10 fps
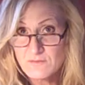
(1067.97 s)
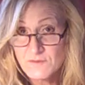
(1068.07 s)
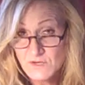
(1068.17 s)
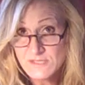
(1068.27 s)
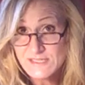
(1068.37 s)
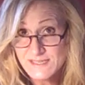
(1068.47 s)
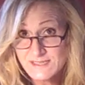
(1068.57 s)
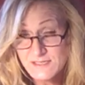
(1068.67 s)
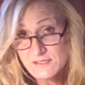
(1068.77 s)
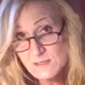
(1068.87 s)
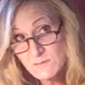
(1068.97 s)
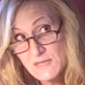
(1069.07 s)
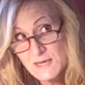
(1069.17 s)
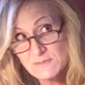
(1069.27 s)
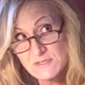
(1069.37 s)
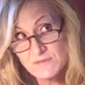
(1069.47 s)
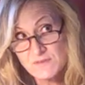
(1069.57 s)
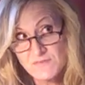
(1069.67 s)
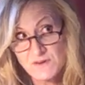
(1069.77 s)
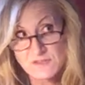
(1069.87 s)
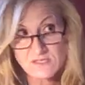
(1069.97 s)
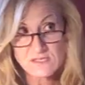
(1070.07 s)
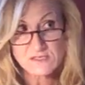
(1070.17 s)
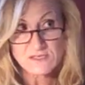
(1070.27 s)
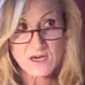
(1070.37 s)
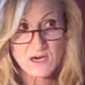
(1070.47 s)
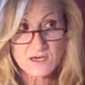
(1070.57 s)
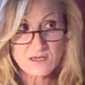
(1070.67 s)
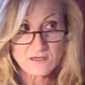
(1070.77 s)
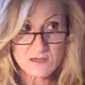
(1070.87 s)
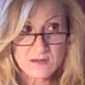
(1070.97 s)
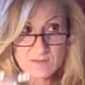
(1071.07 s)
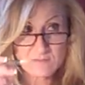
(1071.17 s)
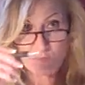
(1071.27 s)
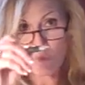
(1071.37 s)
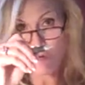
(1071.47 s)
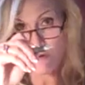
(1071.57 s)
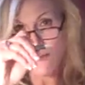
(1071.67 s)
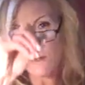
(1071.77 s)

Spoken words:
varices, and sometimes if the varices are more